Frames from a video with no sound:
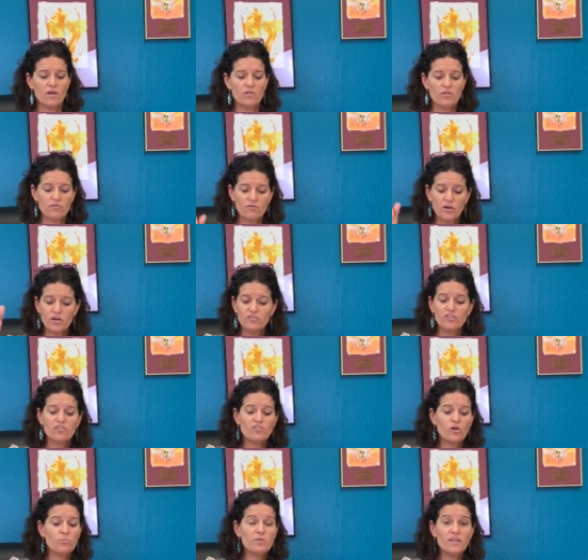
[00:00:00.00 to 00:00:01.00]
The first is
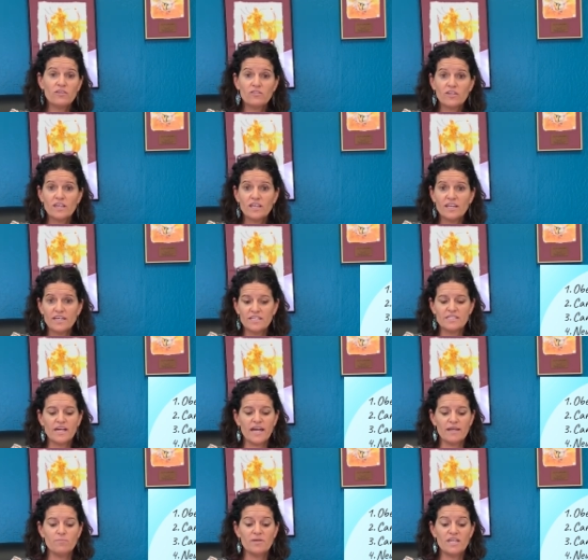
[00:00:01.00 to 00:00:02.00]
obesity and
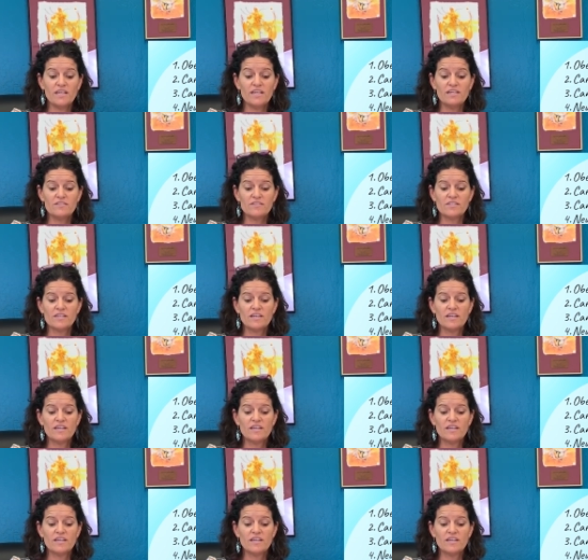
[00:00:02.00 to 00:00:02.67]
diabetes.